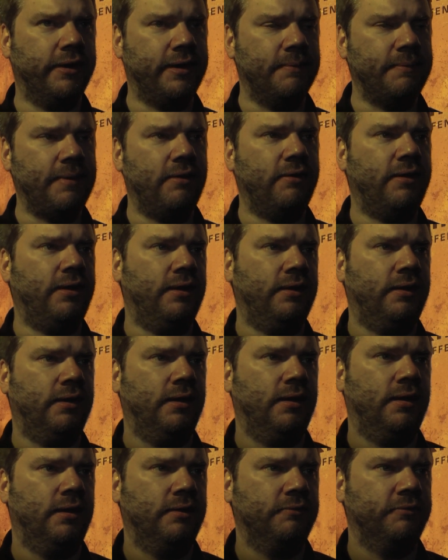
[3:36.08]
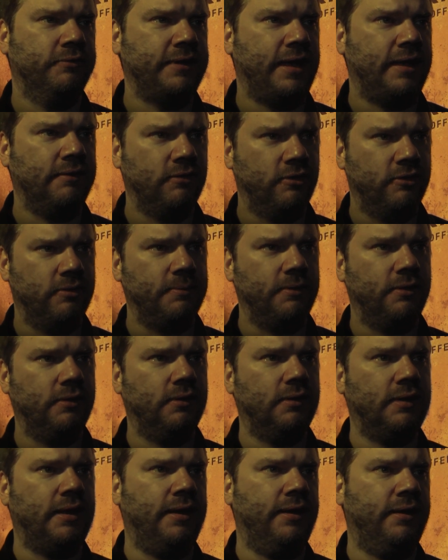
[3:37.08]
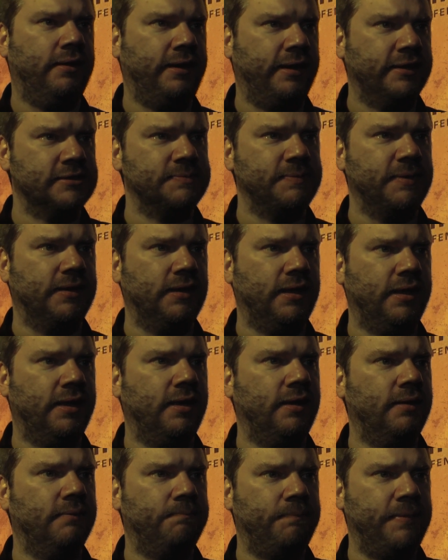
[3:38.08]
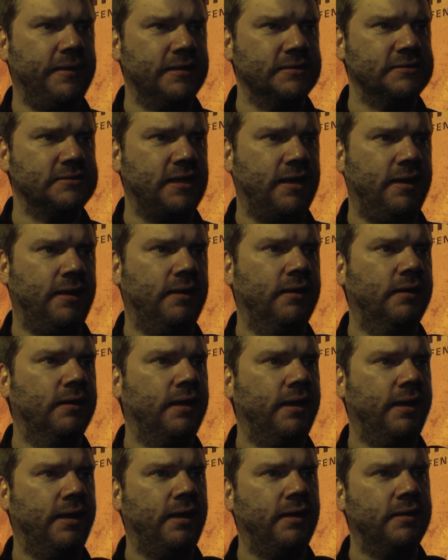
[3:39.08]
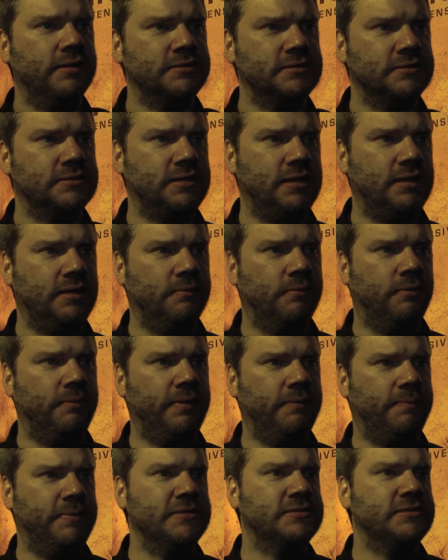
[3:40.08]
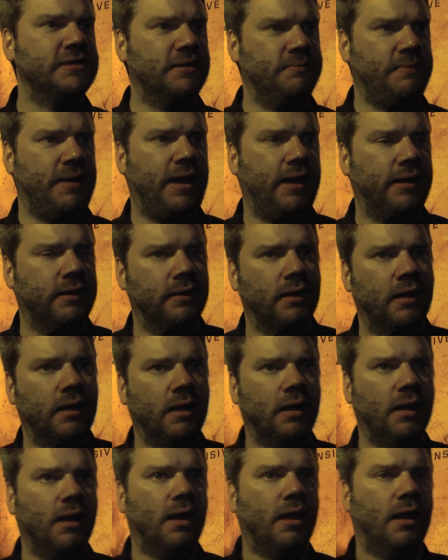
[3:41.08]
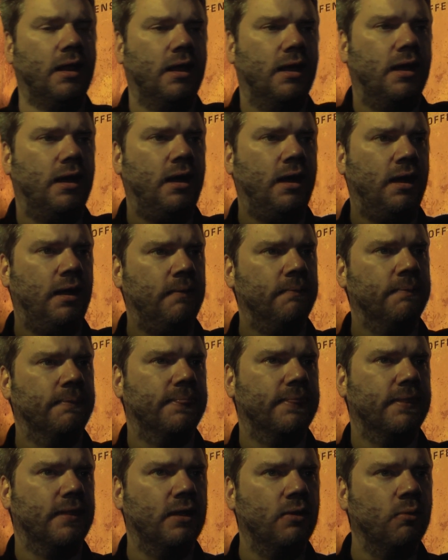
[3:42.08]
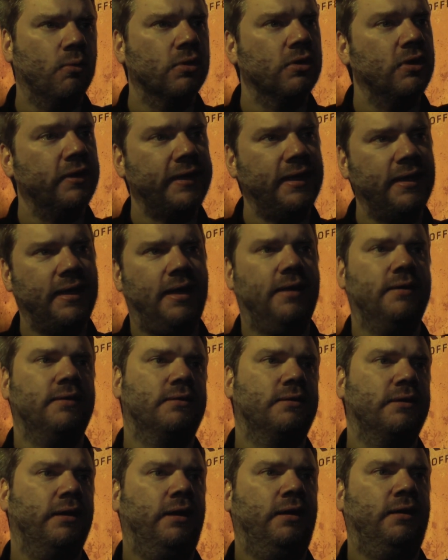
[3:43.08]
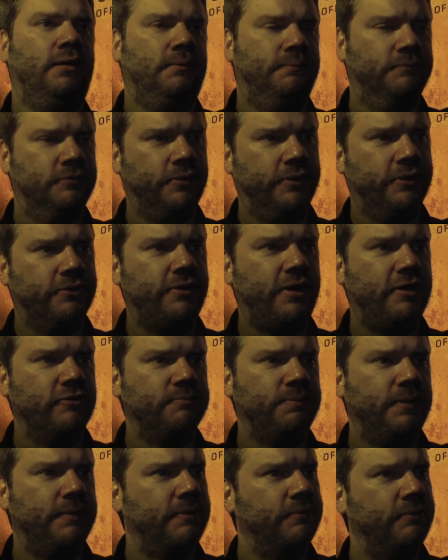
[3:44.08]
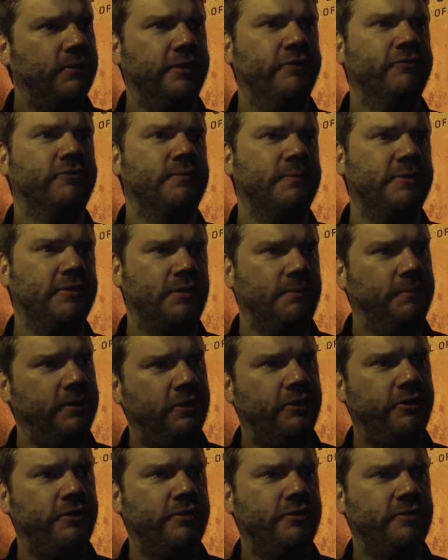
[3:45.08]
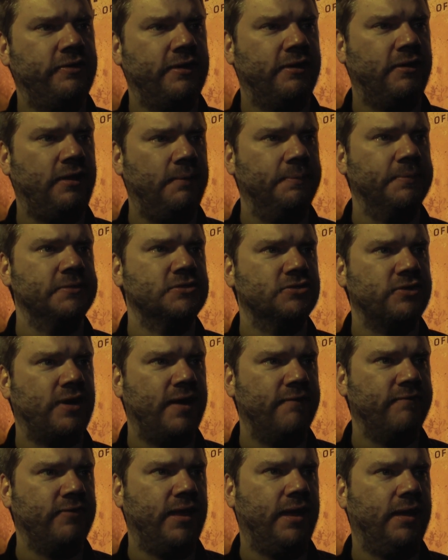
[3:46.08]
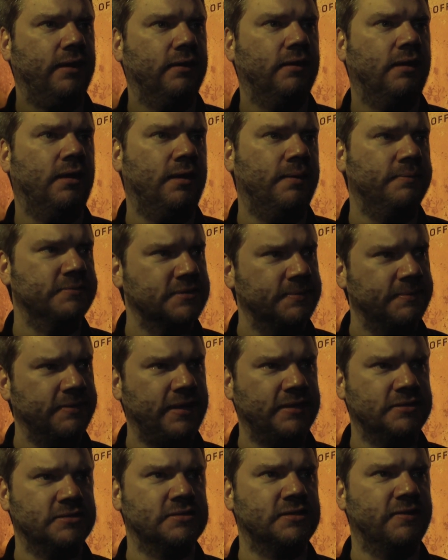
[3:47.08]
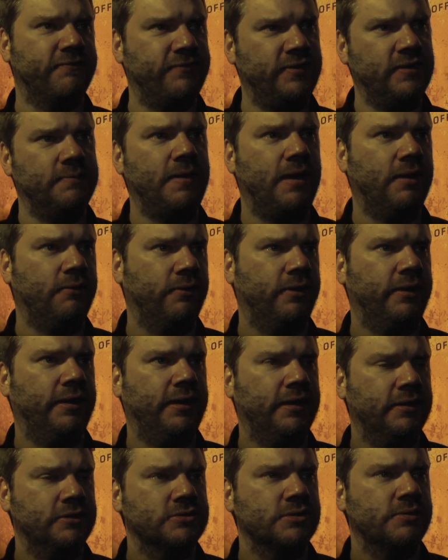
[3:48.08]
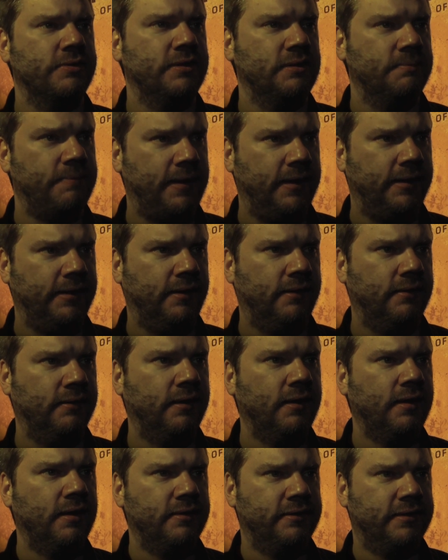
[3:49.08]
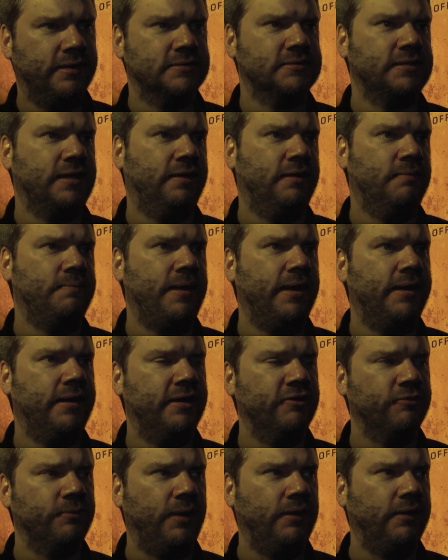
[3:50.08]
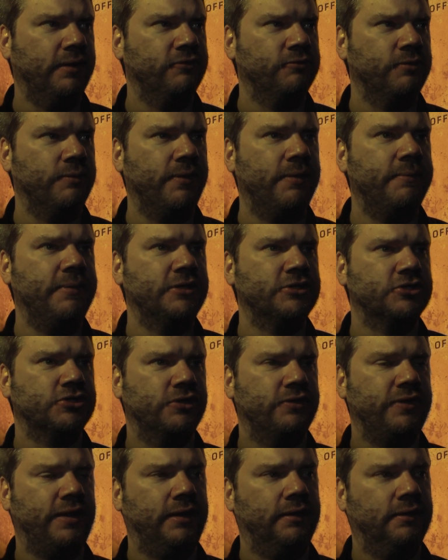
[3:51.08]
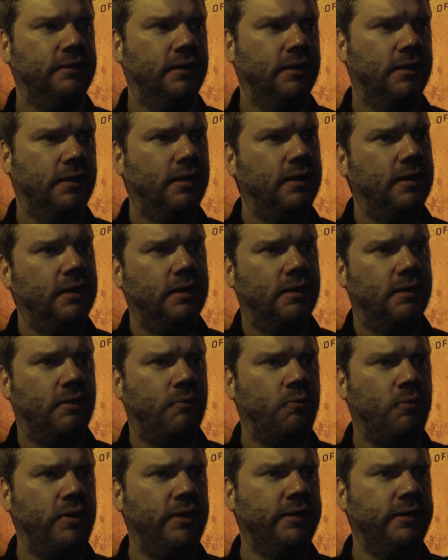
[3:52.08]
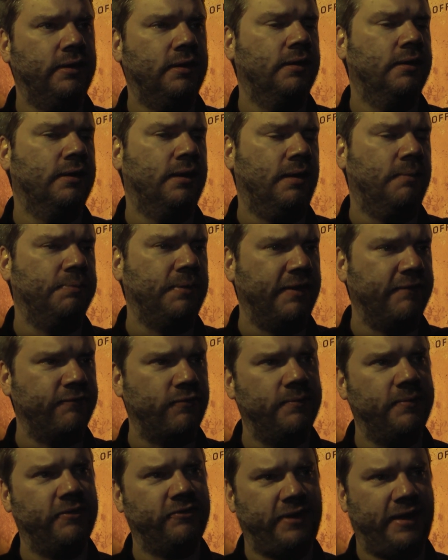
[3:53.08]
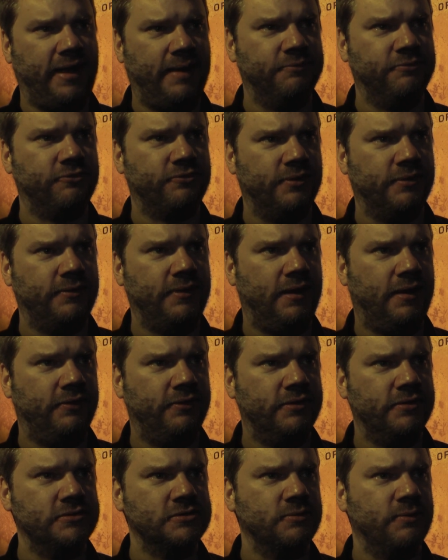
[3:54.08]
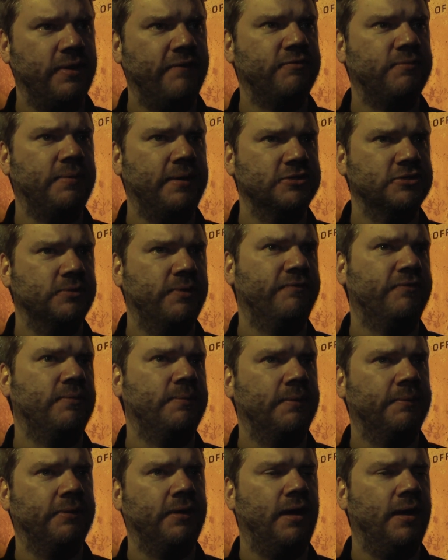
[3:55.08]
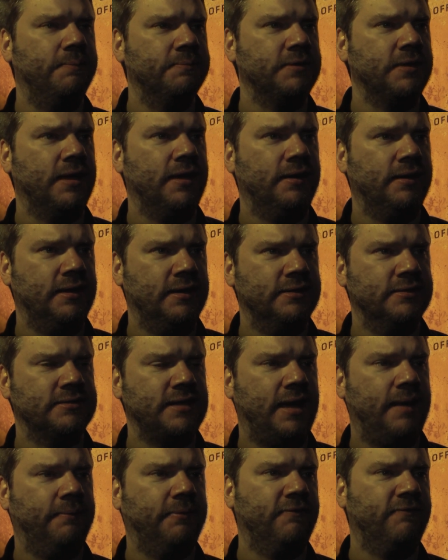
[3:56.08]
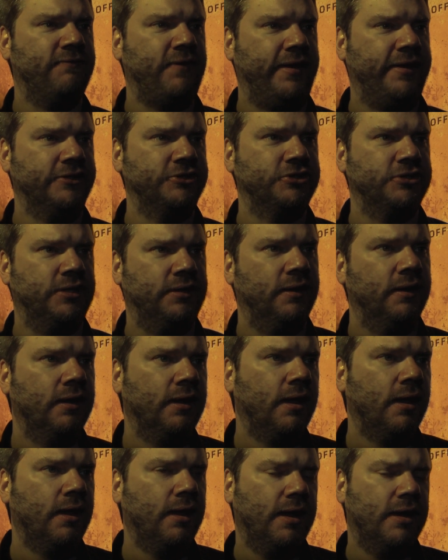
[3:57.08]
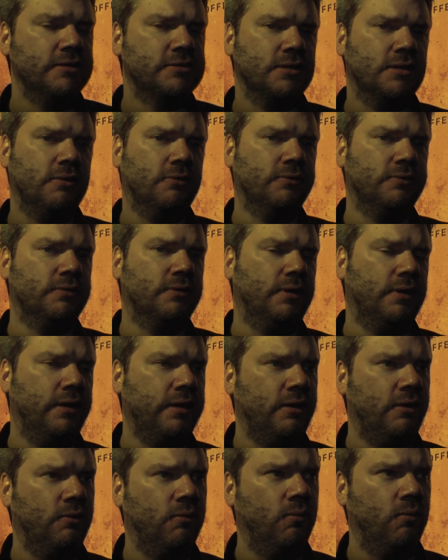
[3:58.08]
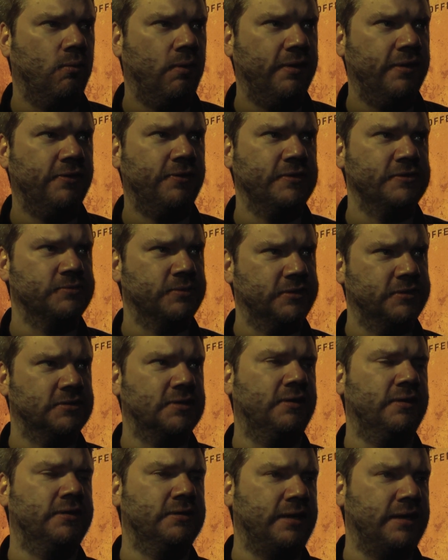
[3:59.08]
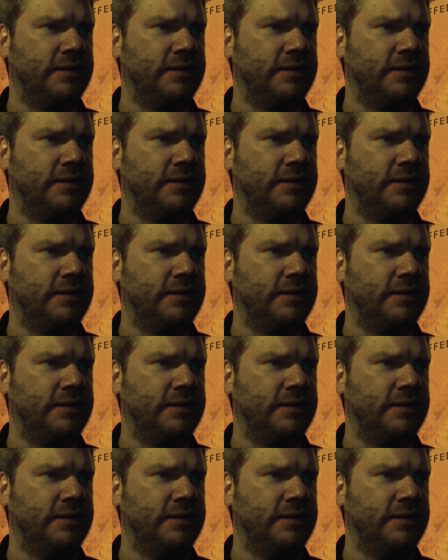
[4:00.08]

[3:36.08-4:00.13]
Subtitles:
to come out on, we're downloadable on XBLA, PSN, Steam will be PC and Mac. We're looking at doing crossplay, but really it's going to be the community that'll help us drive that. Some of that's just the feedback we're going to get during the beta, the extended beta, as well as we want to make sure that one platform doesn't hamstring the other, so we have to make sure we have to be able to update in a timely fashion. And so, one of the things we're just going to